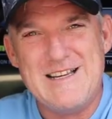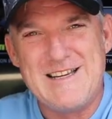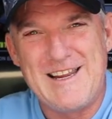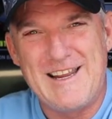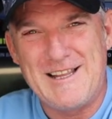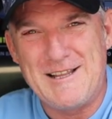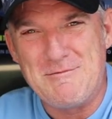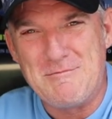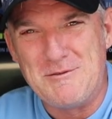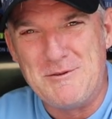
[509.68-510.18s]

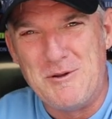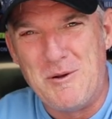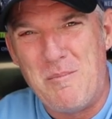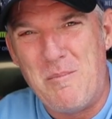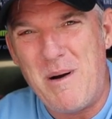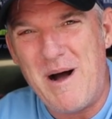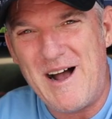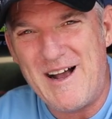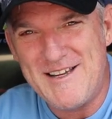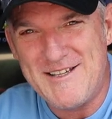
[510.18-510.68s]
Get him a little
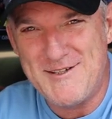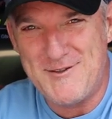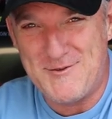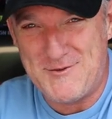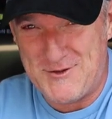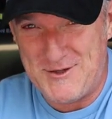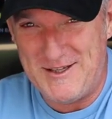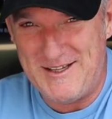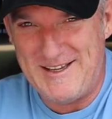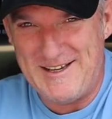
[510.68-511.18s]
positive
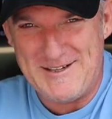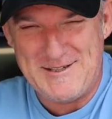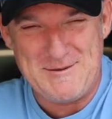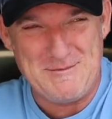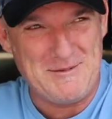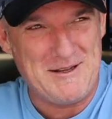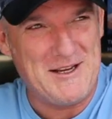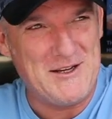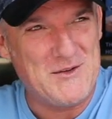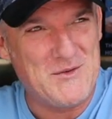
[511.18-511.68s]
treat, get
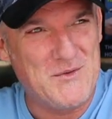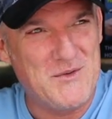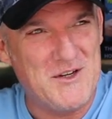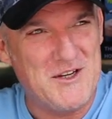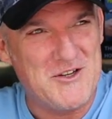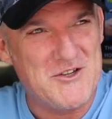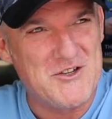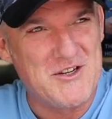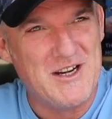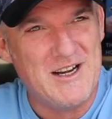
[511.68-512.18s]
some nice
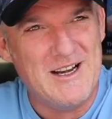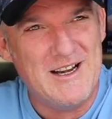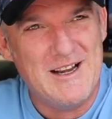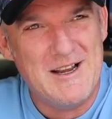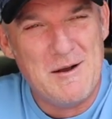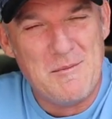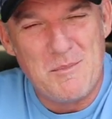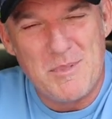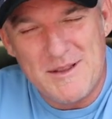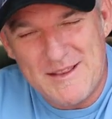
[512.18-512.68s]
fish.
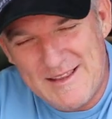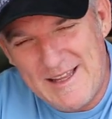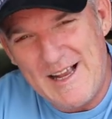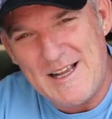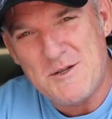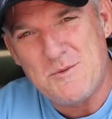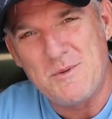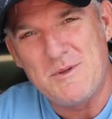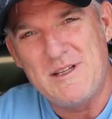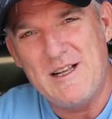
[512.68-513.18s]
But
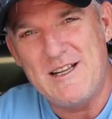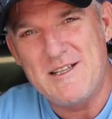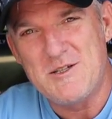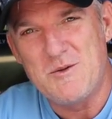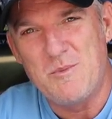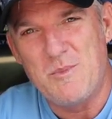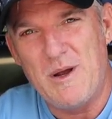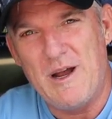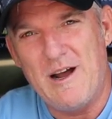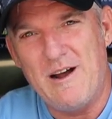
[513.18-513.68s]
that's what that's
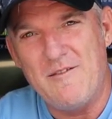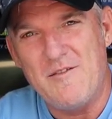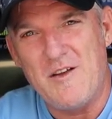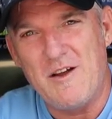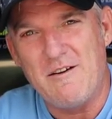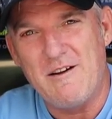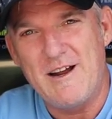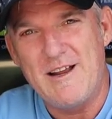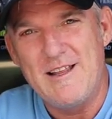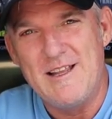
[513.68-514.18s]
about,
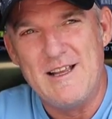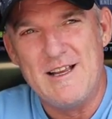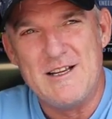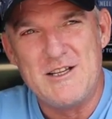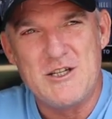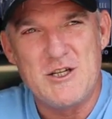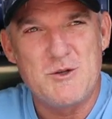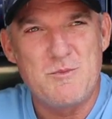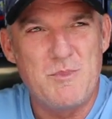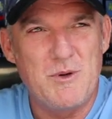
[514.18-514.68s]
all right?
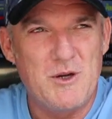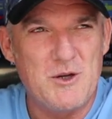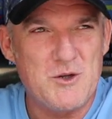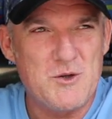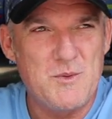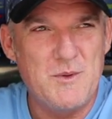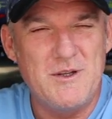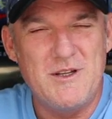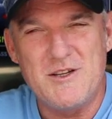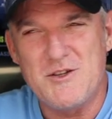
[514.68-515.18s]
Just
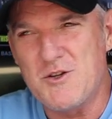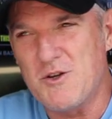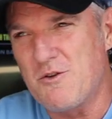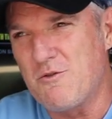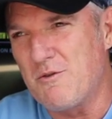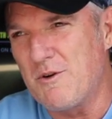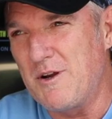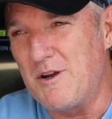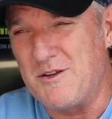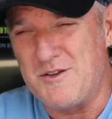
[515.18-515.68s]
because we
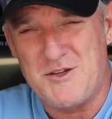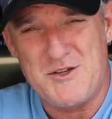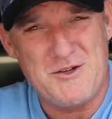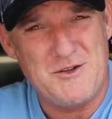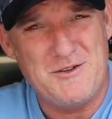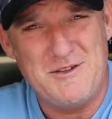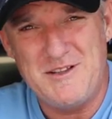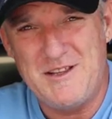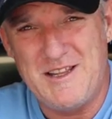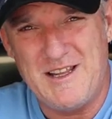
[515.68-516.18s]
disagree on
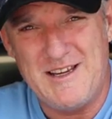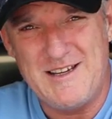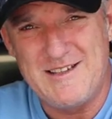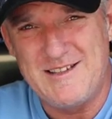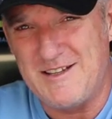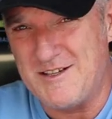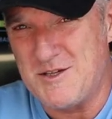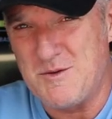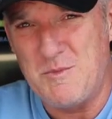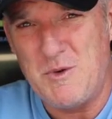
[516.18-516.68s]
certain things
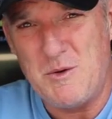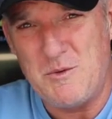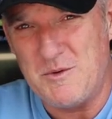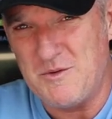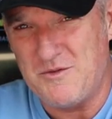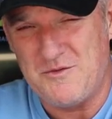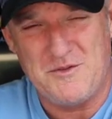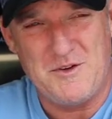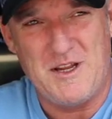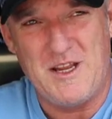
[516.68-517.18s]
doesn't mean we
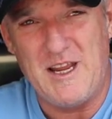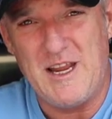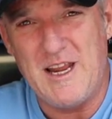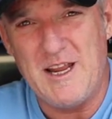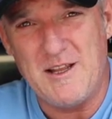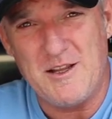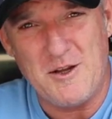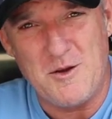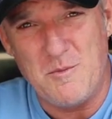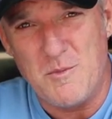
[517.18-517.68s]
freaking
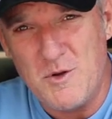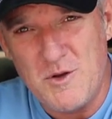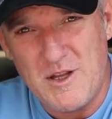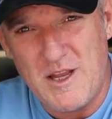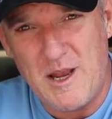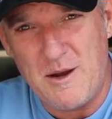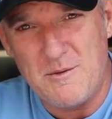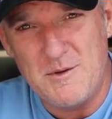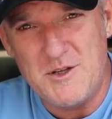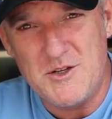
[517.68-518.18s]
can't
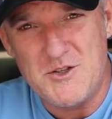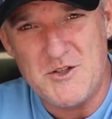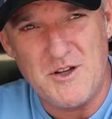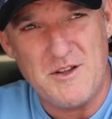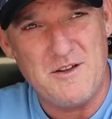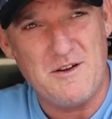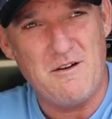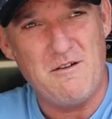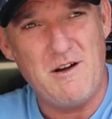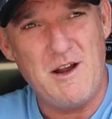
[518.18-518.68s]
communicate with each
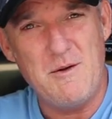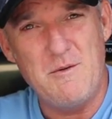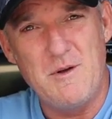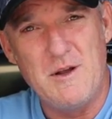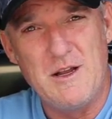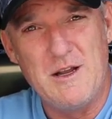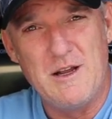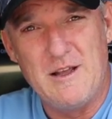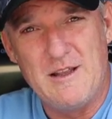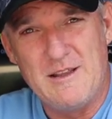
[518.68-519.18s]
other, all right?
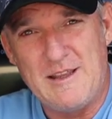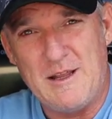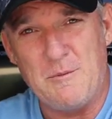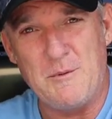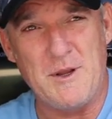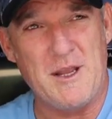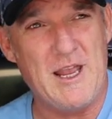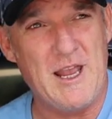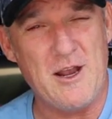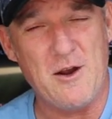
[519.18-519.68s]
That
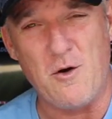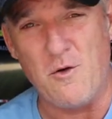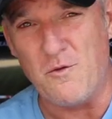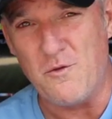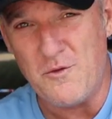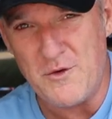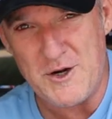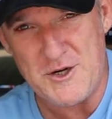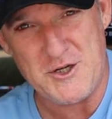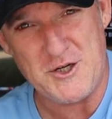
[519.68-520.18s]
we can't go
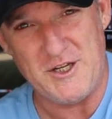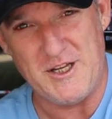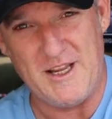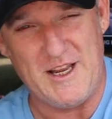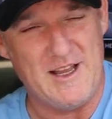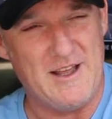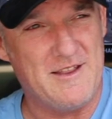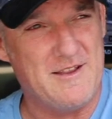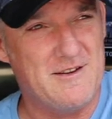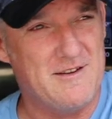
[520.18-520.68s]
fishing
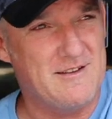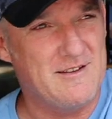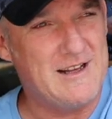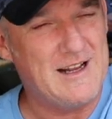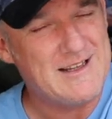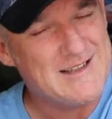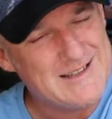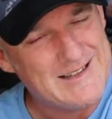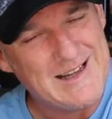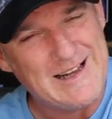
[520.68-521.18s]
together.
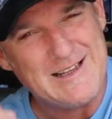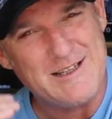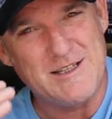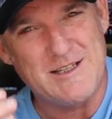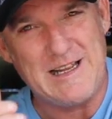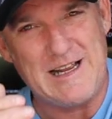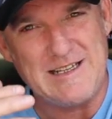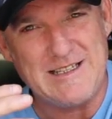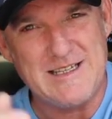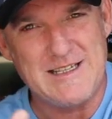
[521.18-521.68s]
That's
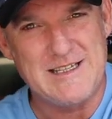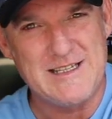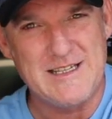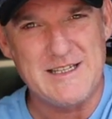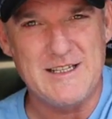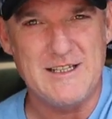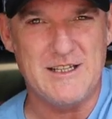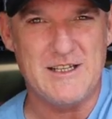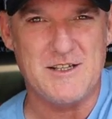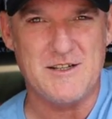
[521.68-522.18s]
the
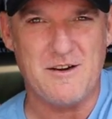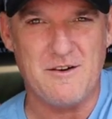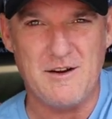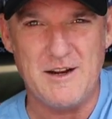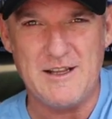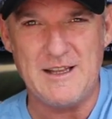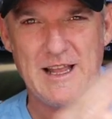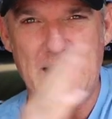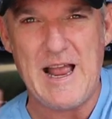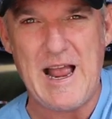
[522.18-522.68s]
silliness, all
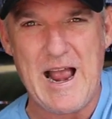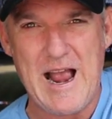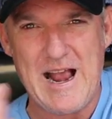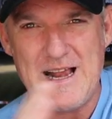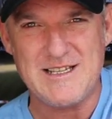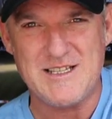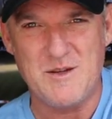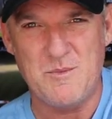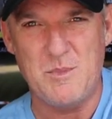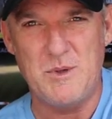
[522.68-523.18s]
right? There
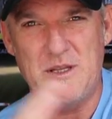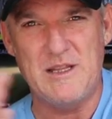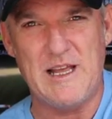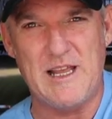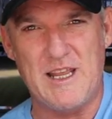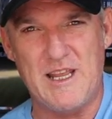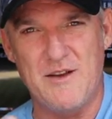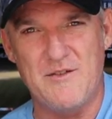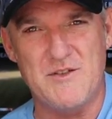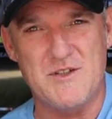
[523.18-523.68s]
has to be
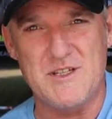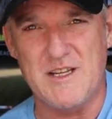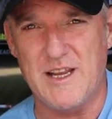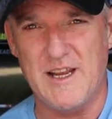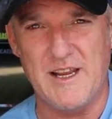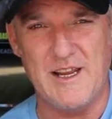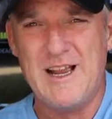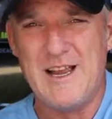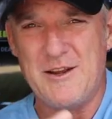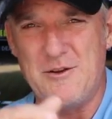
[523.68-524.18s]
that give and
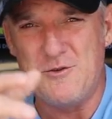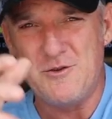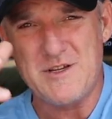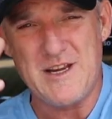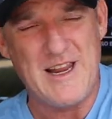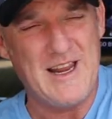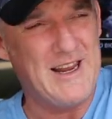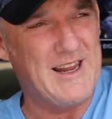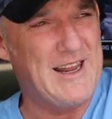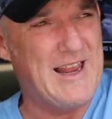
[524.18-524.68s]
take. You just
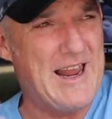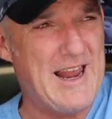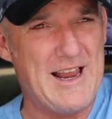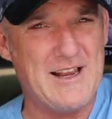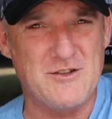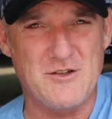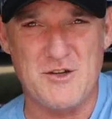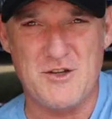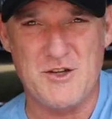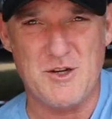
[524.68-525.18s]
can't
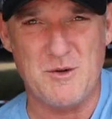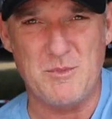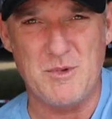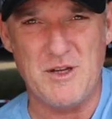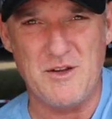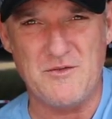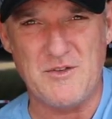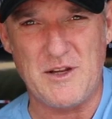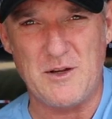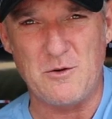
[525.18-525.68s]
cancel
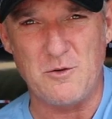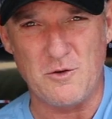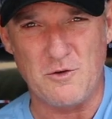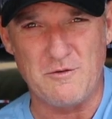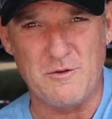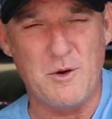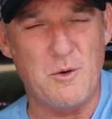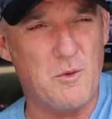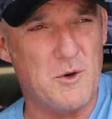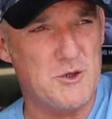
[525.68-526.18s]
somebody if they don't
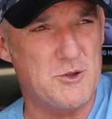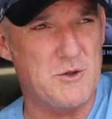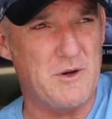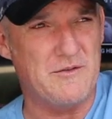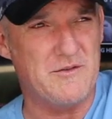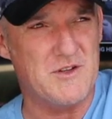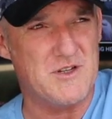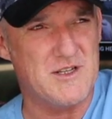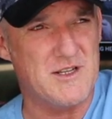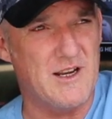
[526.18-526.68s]
agree with what you
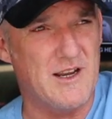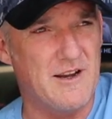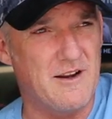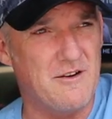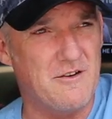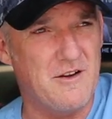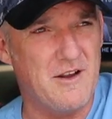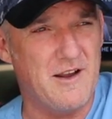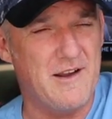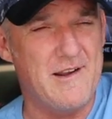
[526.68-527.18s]
have to say,
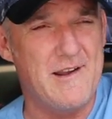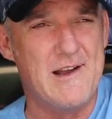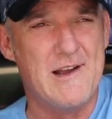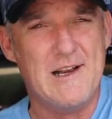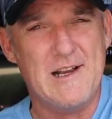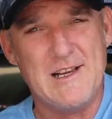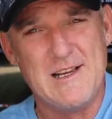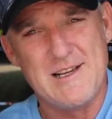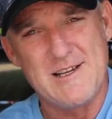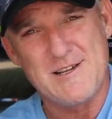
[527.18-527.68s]
okay?
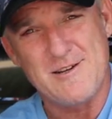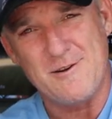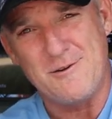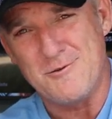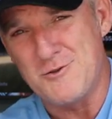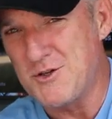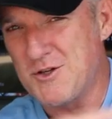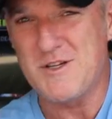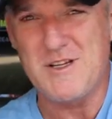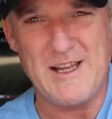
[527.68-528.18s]
So
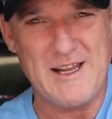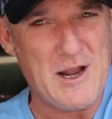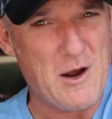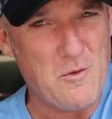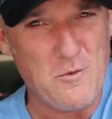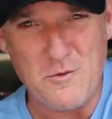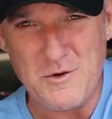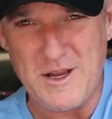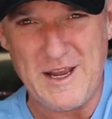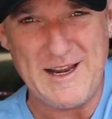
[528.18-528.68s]
just like I
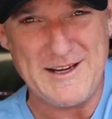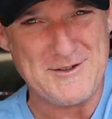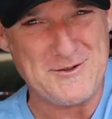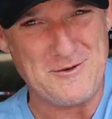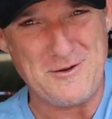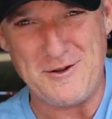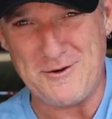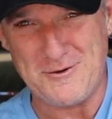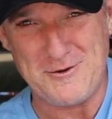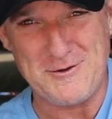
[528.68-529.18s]
won't
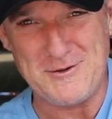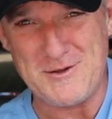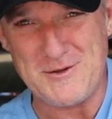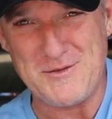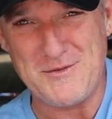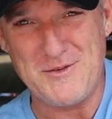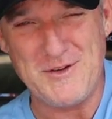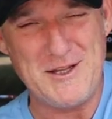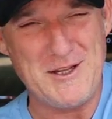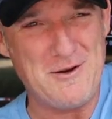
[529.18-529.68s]
cancel Earl in this
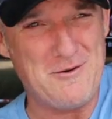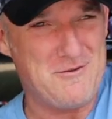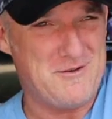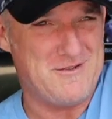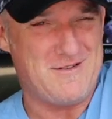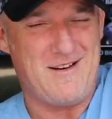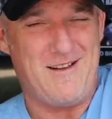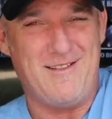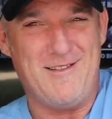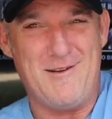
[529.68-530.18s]
video,
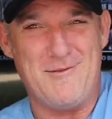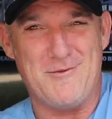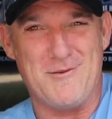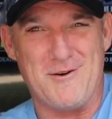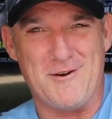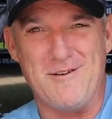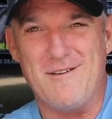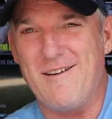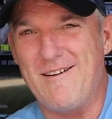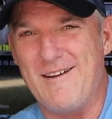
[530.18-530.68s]
because I love
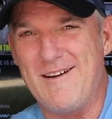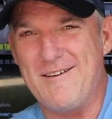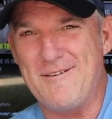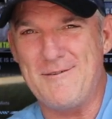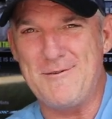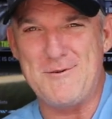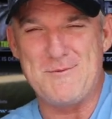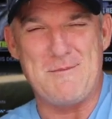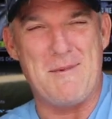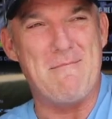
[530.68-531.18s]
Earl, all right?
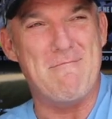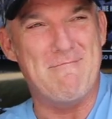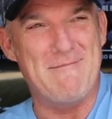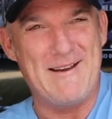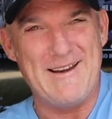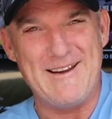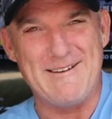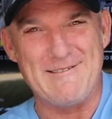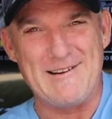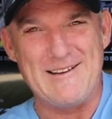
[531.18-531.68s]
Earl's my
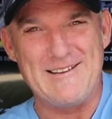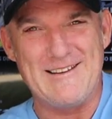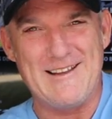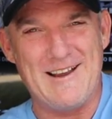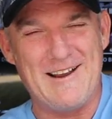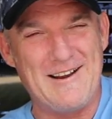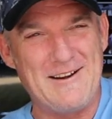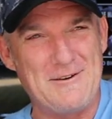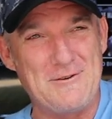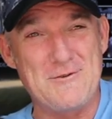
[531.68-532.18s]
man right
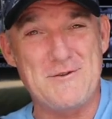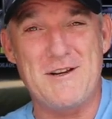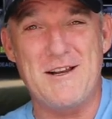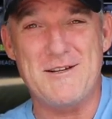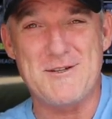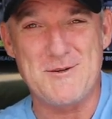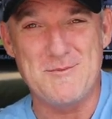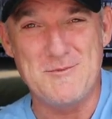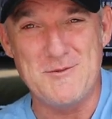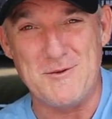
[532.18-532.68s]
there. Earl's
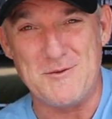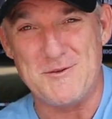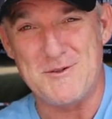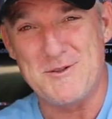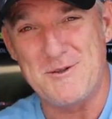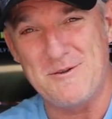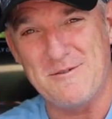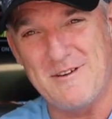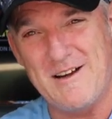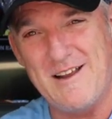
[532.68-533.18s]
got some moves
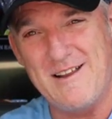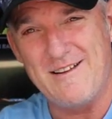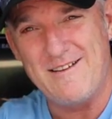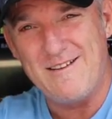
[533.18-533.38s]
too, right?